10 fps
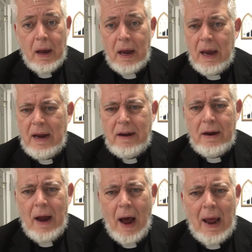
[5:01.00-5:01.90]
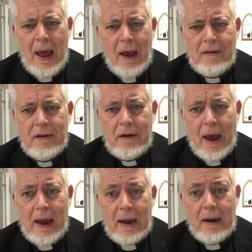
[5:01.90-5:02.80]
he did not
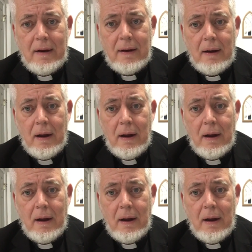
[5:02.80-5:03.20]
hesitate.